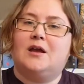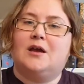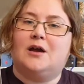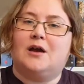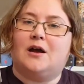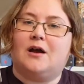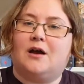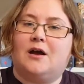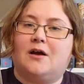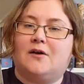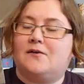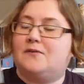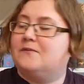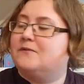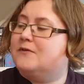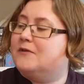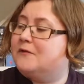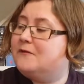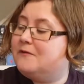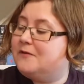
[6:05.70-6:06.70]
The
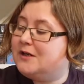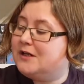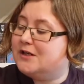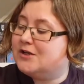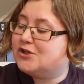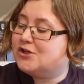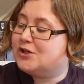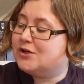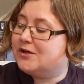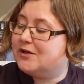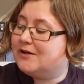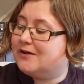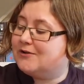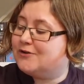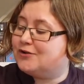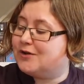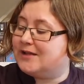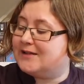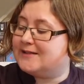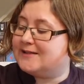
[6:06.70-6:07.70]
Finnish
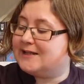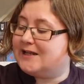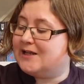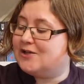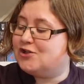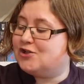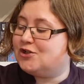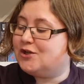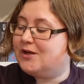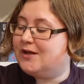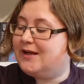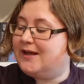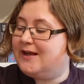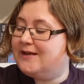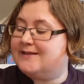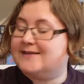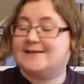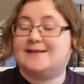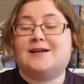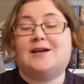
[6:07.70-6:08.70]
translation
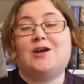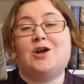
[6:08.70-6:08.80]
is